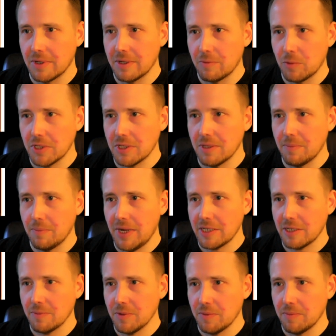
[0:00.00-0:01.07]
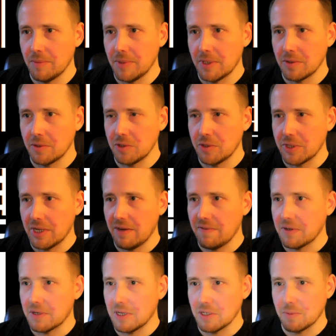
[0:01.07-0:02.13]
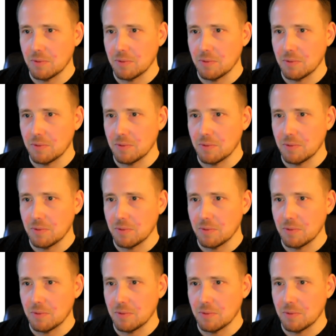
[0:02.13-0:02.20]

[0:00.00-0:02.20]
What's the maximum energy you can have in customers